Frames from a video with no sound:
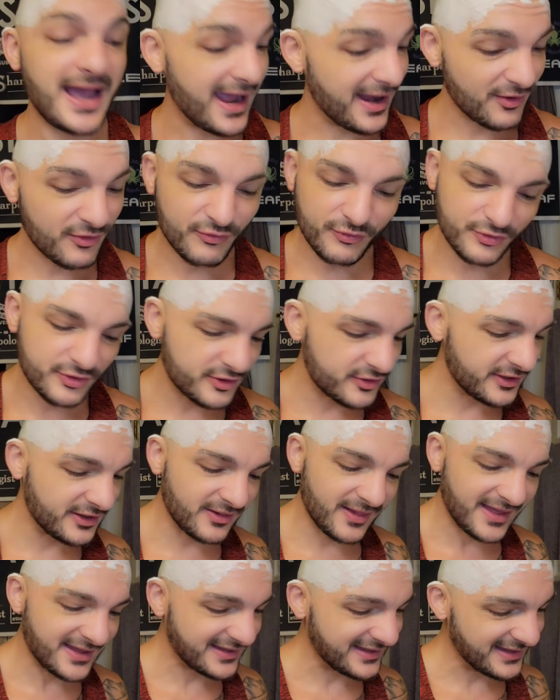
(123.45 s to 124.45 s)
I really
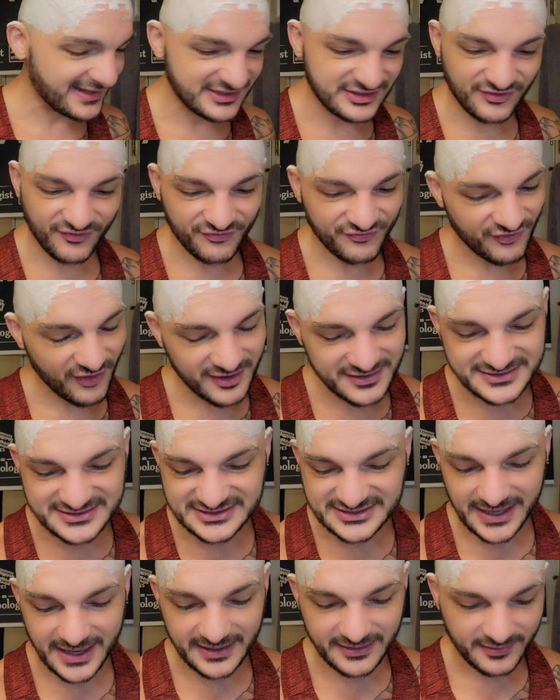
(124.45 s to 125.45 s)
like it. It's a fun
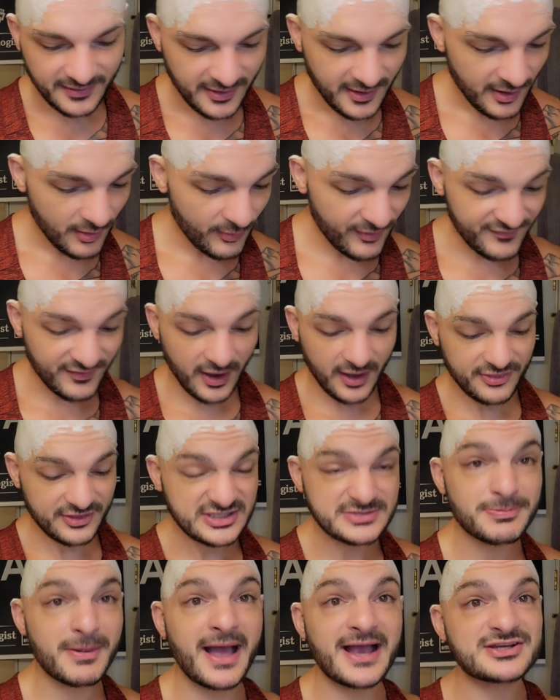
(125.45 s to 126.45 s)
scent. We've got the
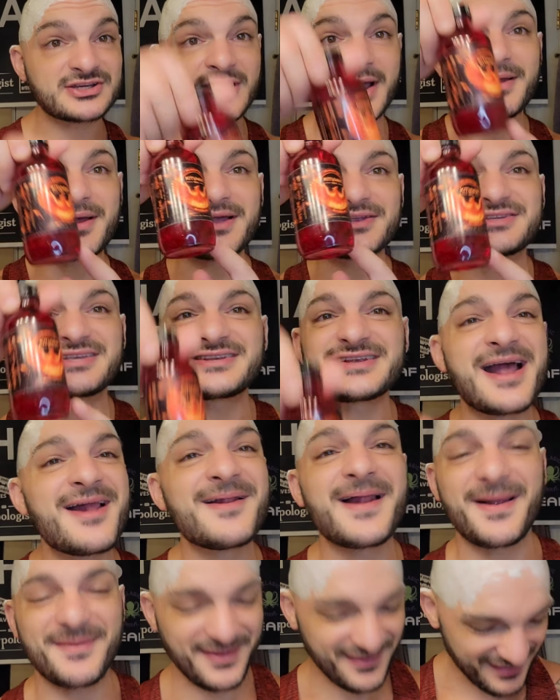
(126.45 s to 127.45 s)
splash. we
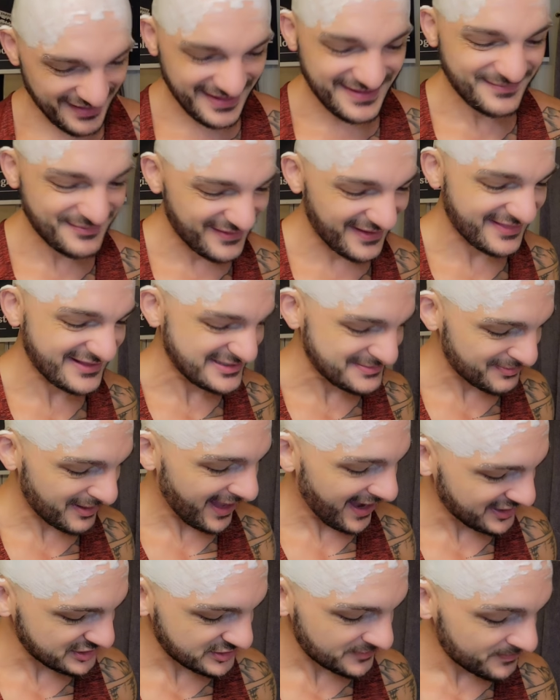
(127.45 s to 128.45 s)
got the
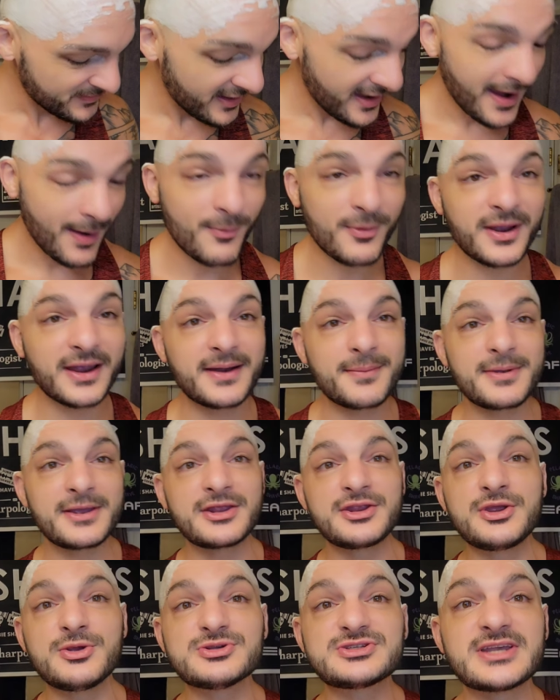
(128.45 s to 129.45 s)
splash, and we're going to be
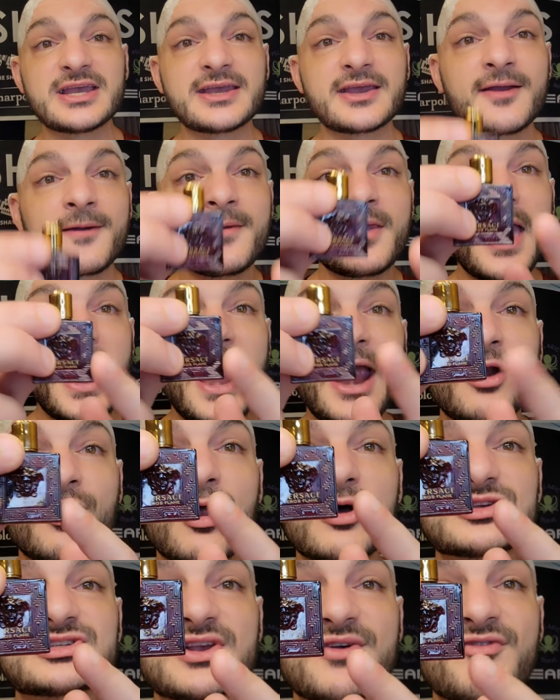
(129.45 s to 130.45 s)
using
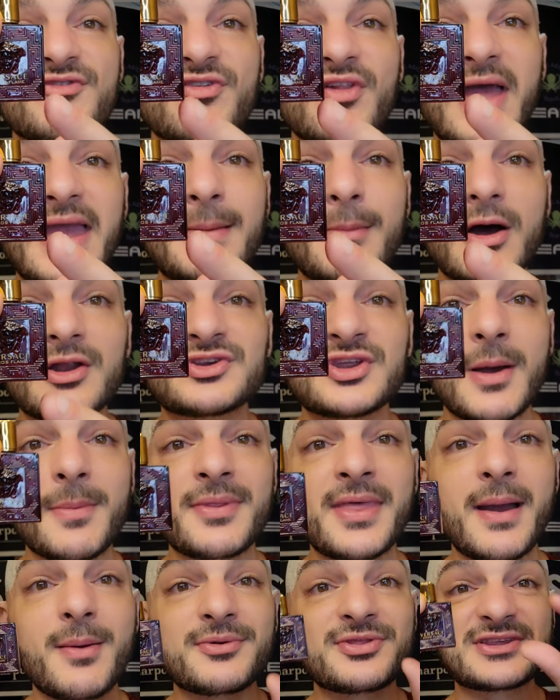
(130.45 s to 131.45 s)
Eros Flame on top of
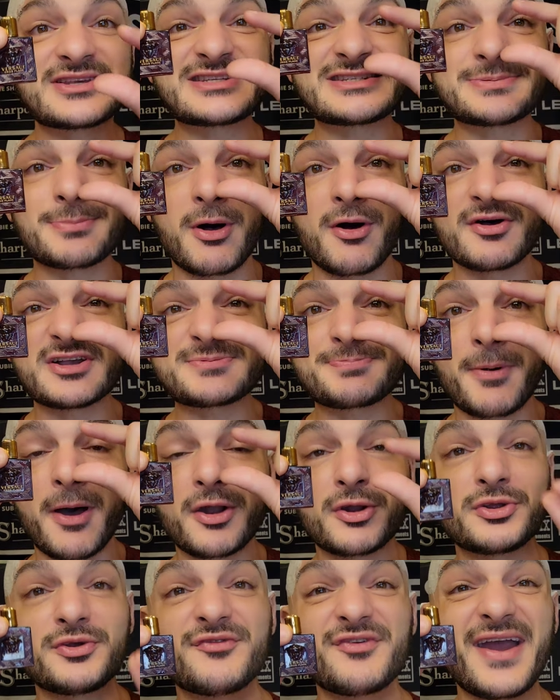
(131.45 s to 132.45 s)
that with the smallest
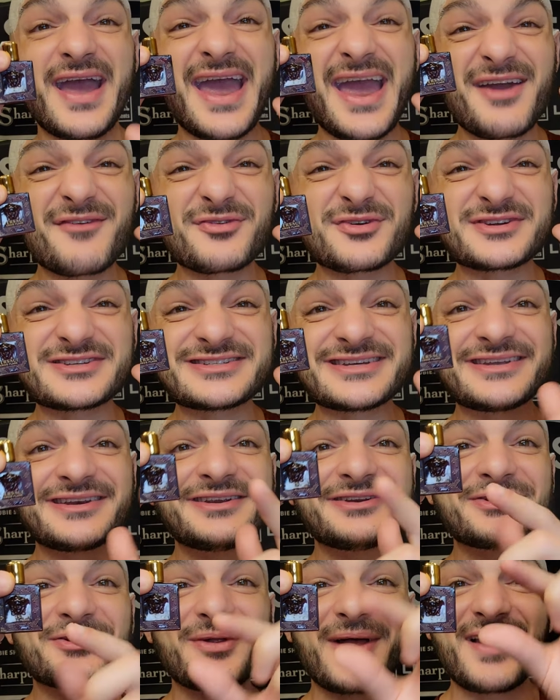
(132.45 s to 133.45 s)
bottle you've ever seen
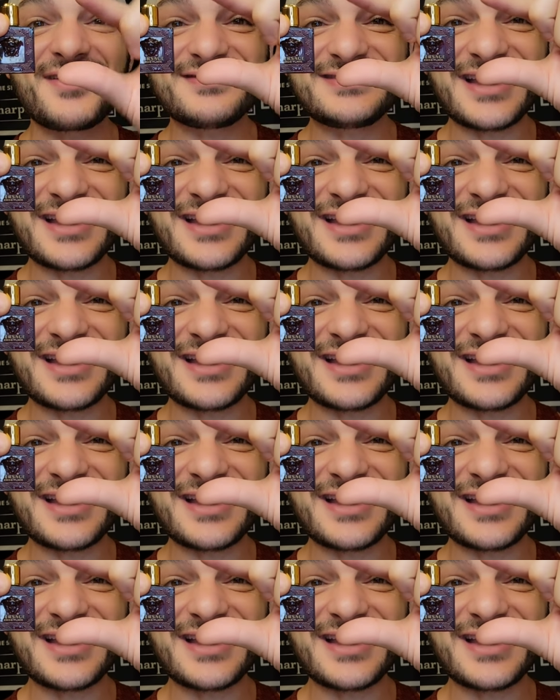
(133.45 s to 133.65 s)
in your life.